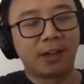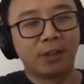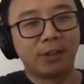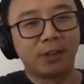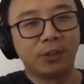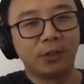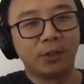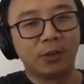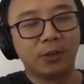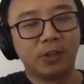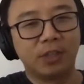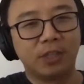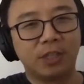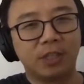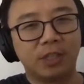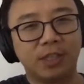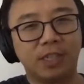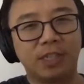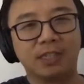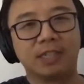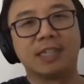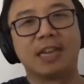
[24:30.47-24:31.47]
you
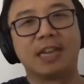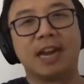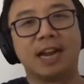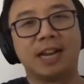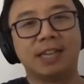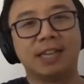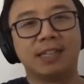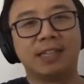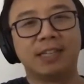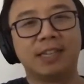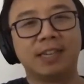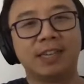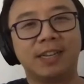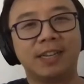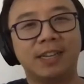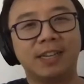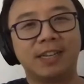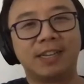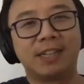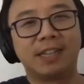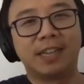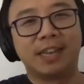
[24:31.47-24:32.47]
design
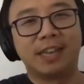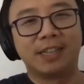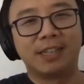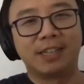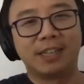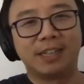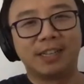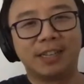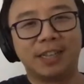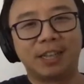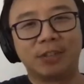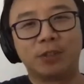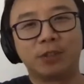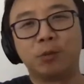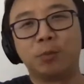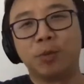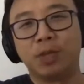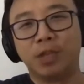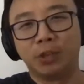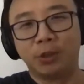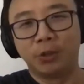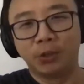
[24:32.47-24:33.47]
that to
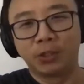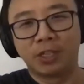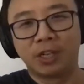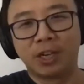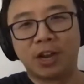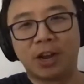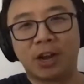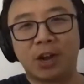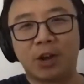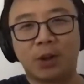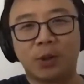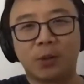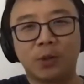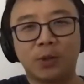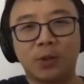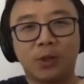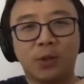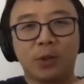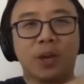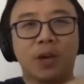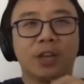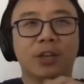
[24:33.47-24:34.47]
be used, or
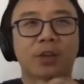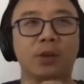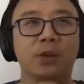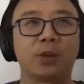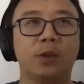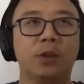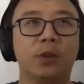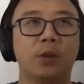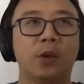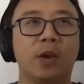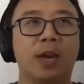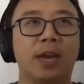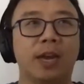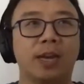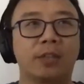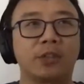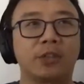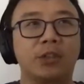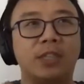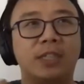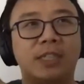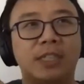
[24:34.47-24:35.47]
you are
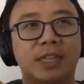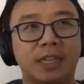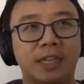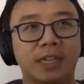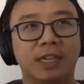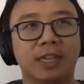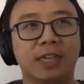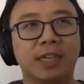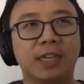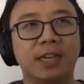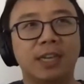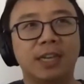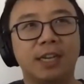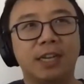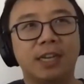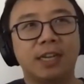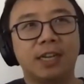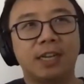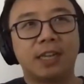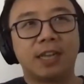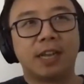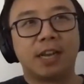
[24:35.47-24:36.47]
actually seeing
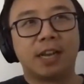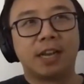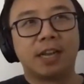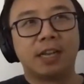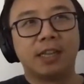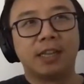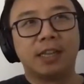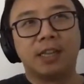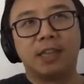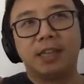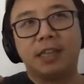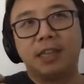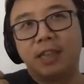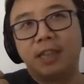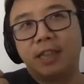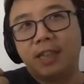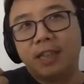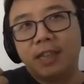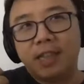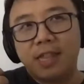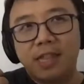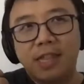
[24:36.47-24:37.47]

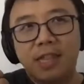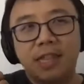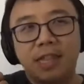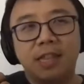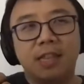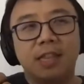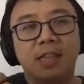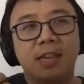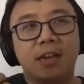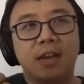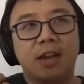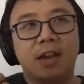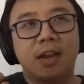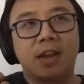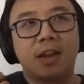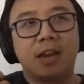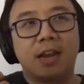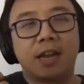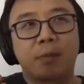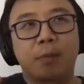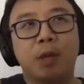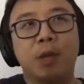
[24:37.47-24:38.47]

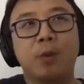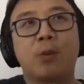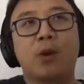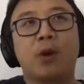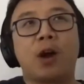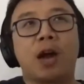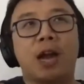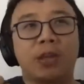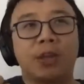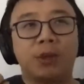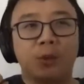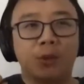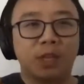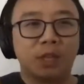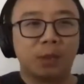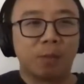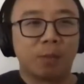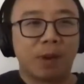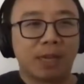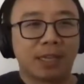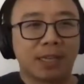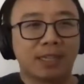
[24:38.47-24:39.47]
like people are
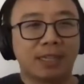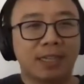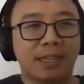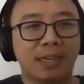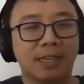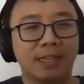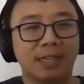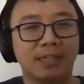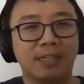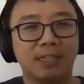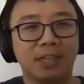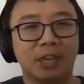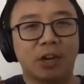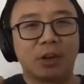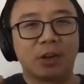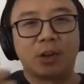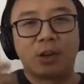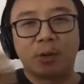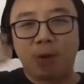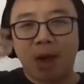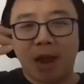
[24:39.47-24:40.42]
using multi-tenancy or